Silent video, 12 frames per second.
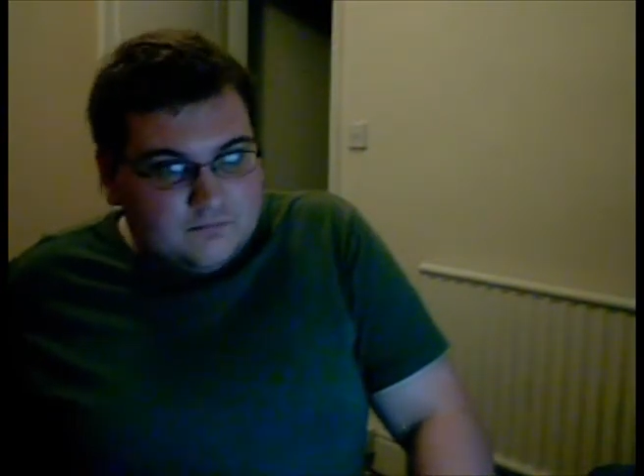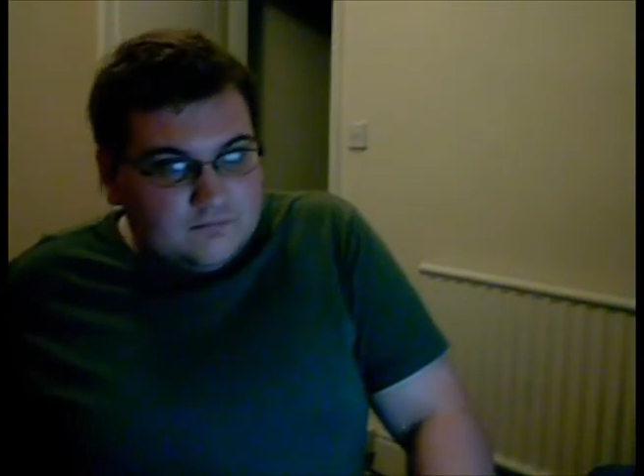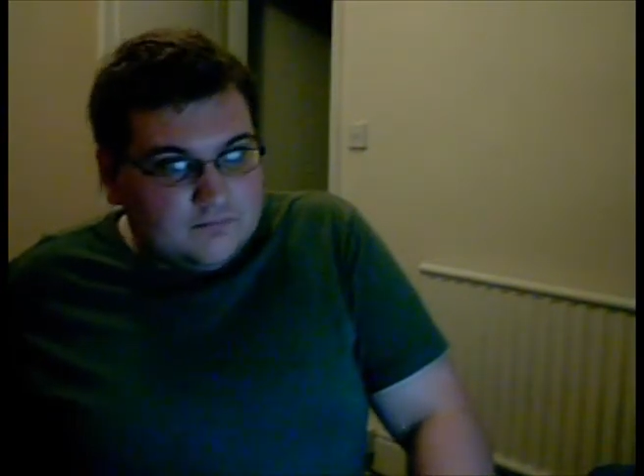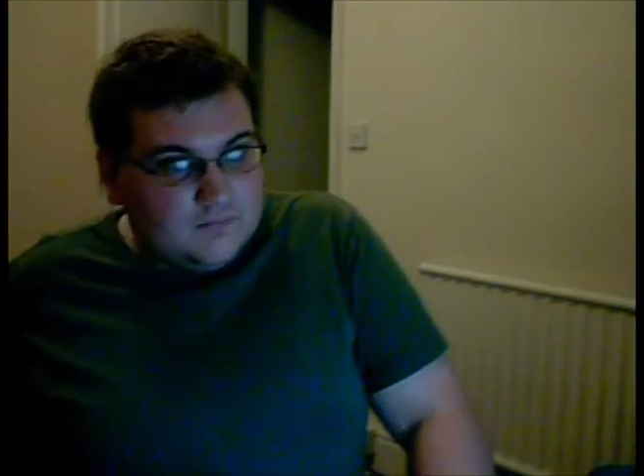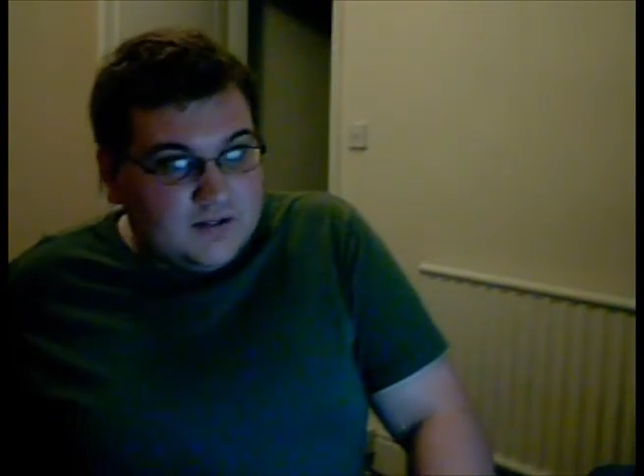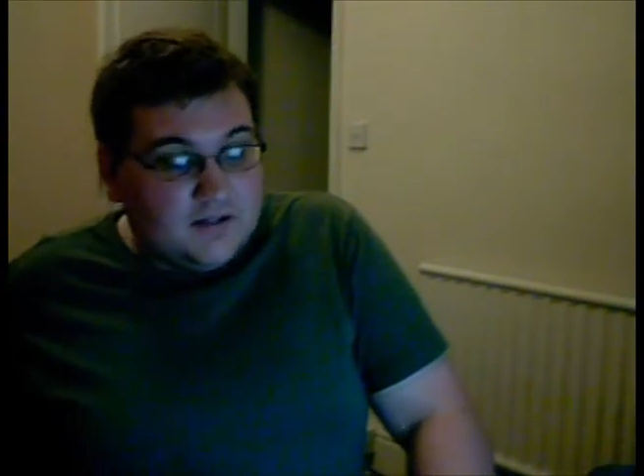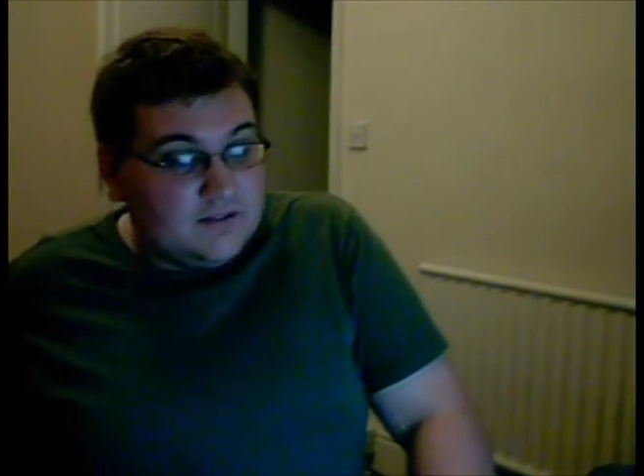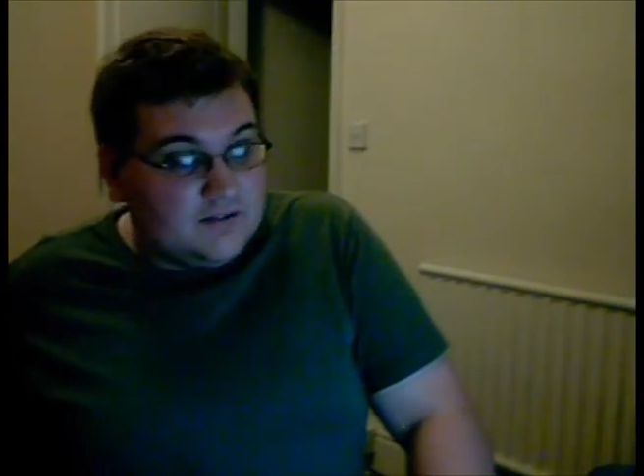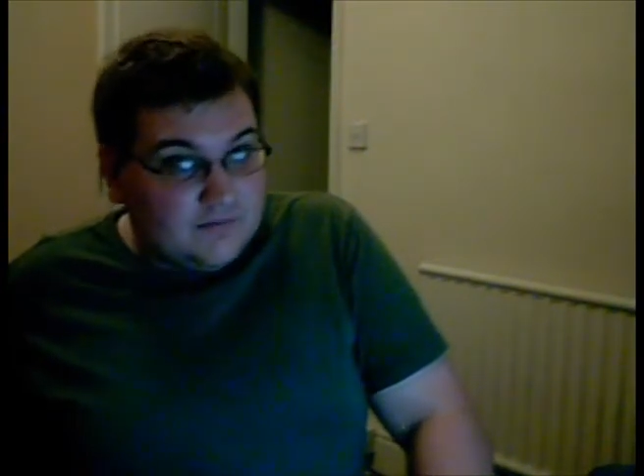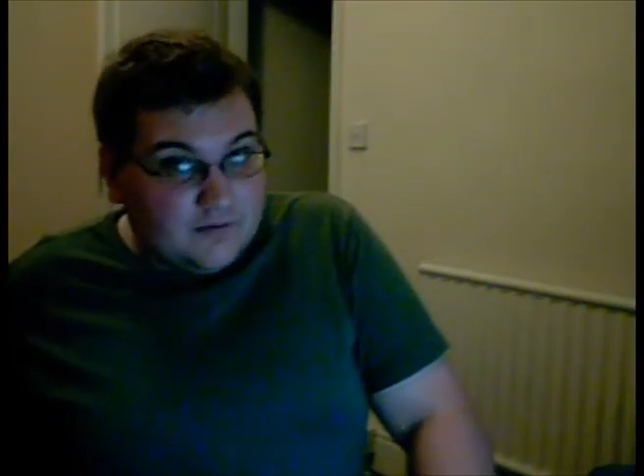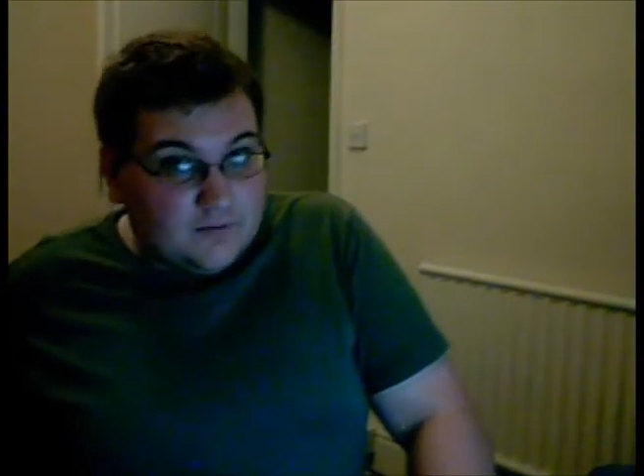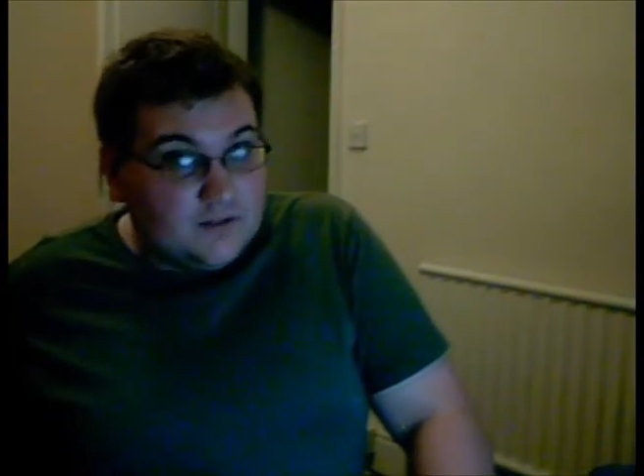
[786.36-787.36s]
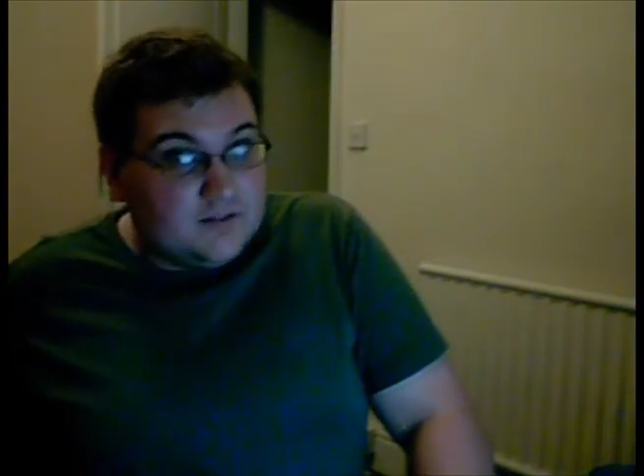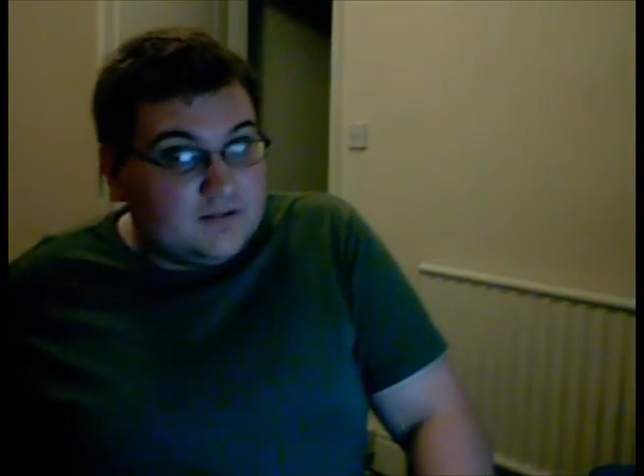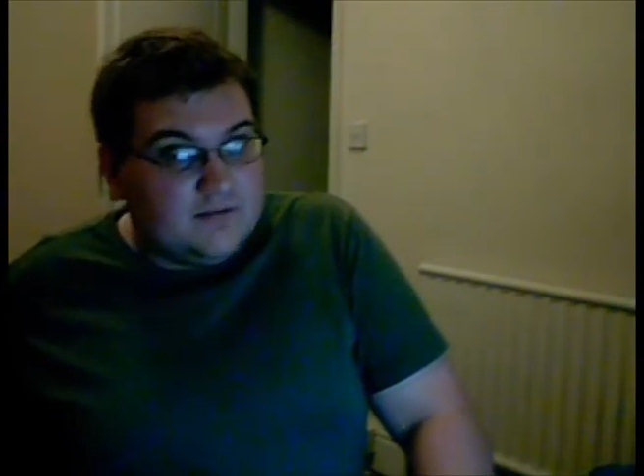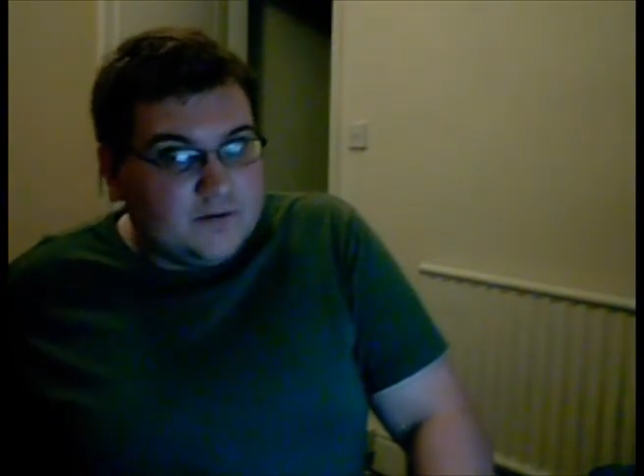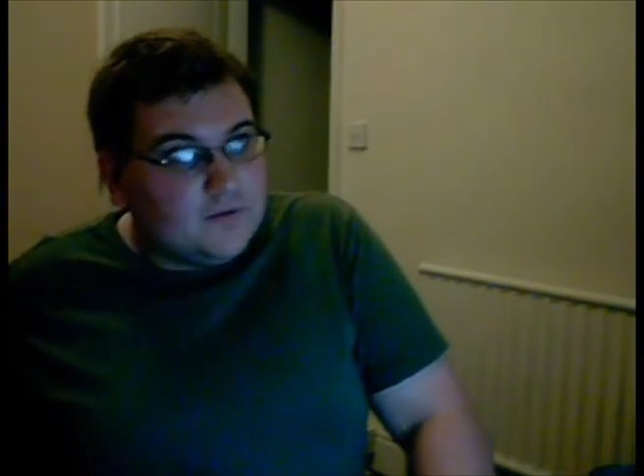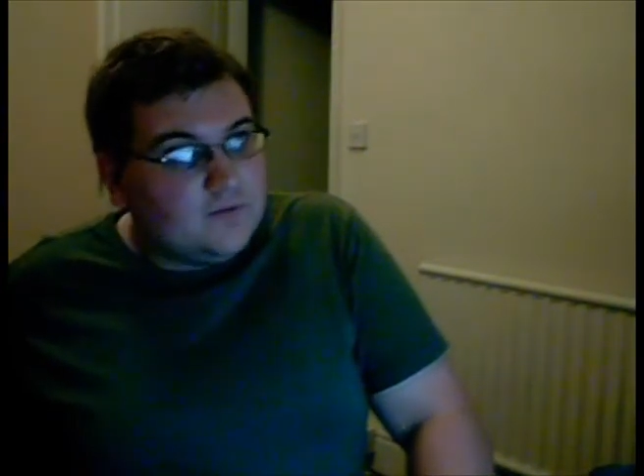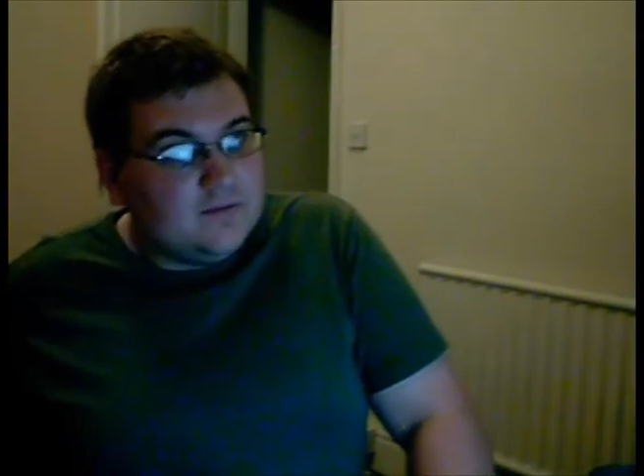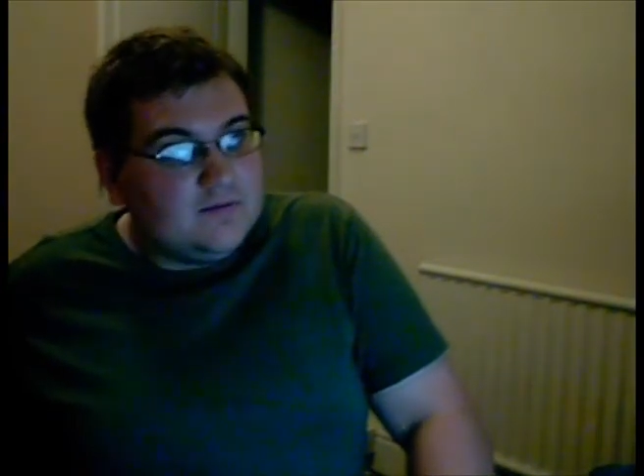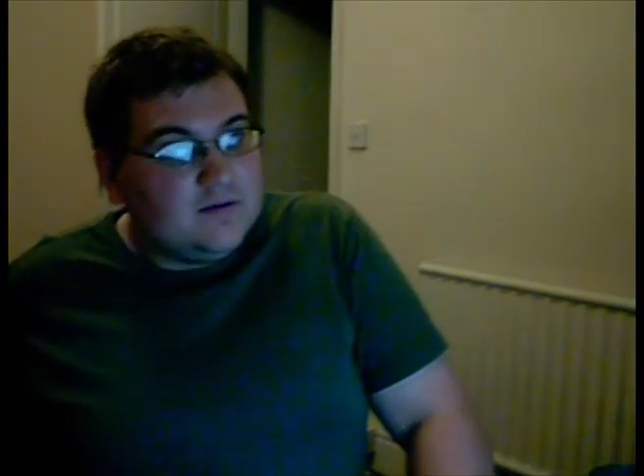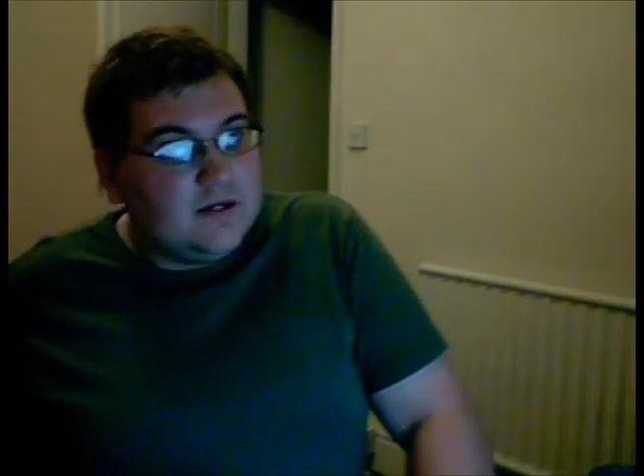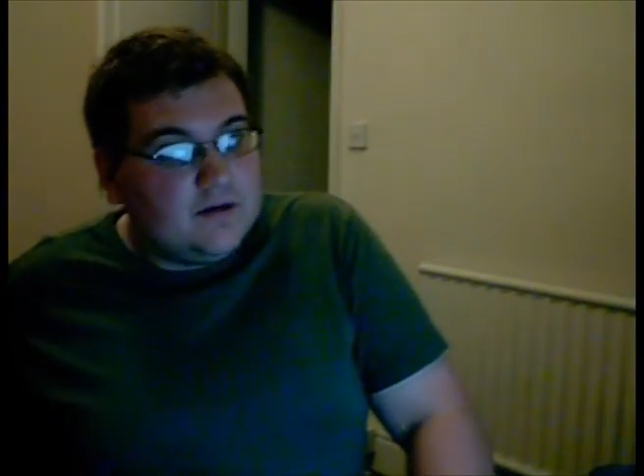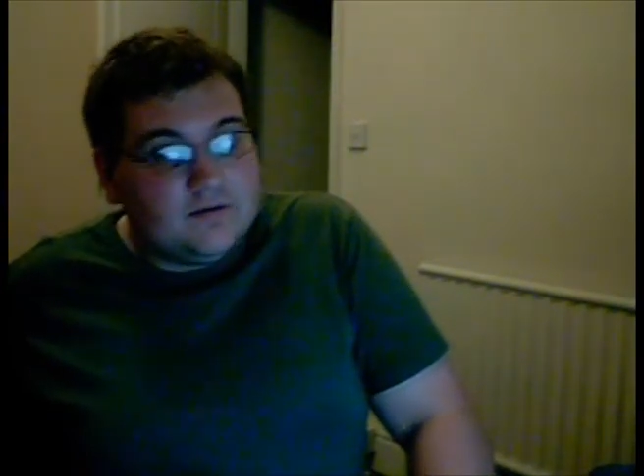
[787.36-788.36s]
It's a very good web
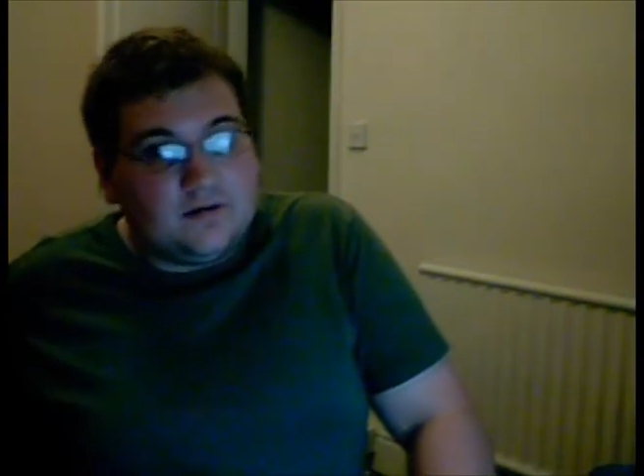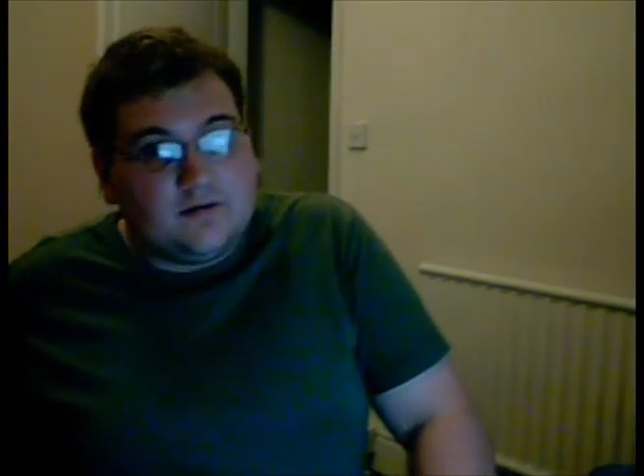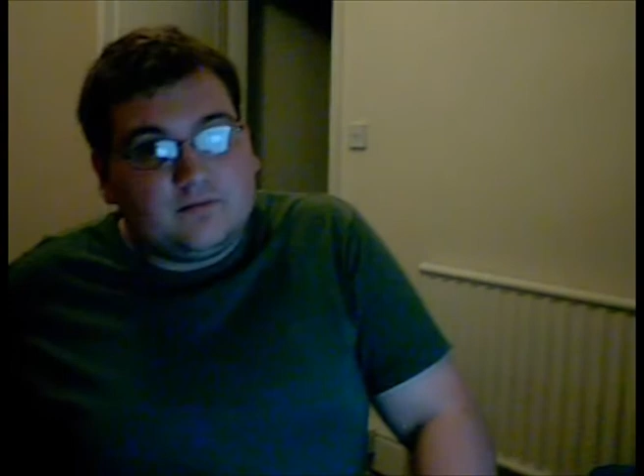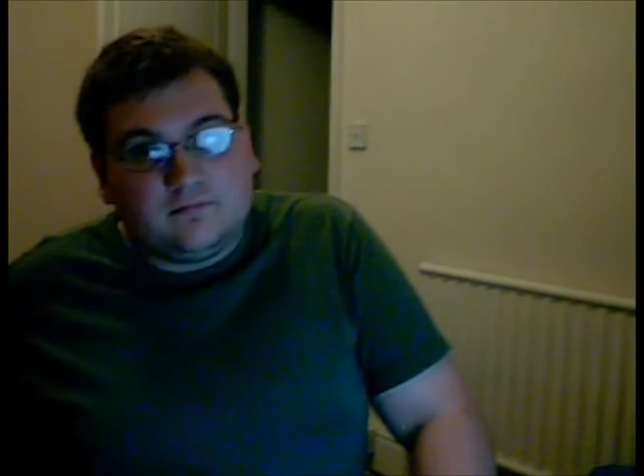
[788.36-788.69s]
layout. If